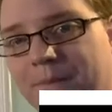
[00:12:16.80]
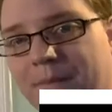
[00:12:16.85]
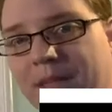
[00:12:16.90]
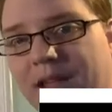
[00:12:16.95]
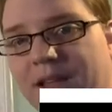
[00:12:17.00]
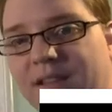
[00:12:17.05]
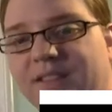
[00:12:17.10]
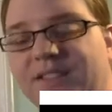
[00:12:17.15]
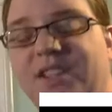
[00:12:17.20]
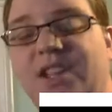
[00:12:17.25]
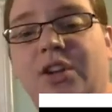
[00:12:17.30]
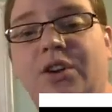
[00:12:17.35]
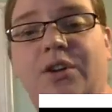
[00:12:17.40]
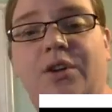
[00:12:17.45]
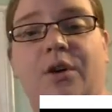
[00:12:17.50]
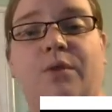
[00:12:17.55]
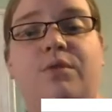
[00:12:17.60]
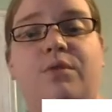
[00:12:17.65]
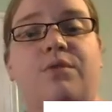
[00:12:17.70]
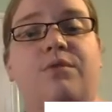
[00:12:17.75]
is going to
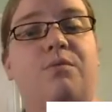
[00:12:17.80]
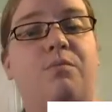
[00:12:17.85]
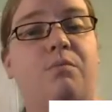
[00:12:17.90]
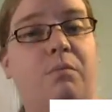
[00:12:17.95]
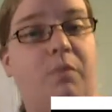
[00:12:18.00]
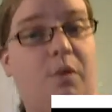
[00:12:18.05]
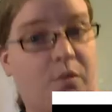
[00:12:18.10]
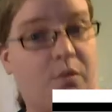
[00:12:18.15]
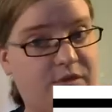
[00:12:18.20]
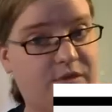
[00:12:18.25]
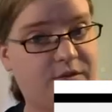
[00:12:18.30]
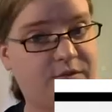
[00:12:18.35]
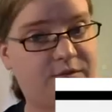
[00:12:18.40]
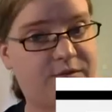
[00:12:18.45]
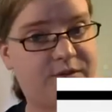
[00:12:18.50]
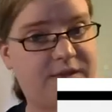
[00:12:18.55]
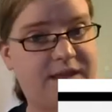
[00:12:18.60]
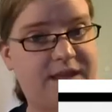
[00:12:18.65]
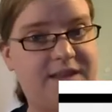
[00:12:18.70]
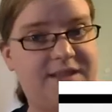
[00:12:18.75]
go through both of
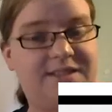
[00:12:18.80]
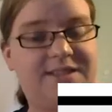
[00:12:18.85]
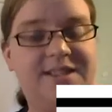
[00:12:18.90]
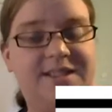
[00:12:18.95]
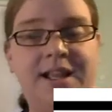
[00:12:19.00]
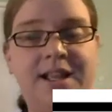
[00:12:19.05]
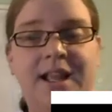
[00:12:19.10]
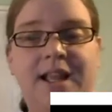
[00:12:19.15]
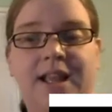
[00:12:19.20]
these.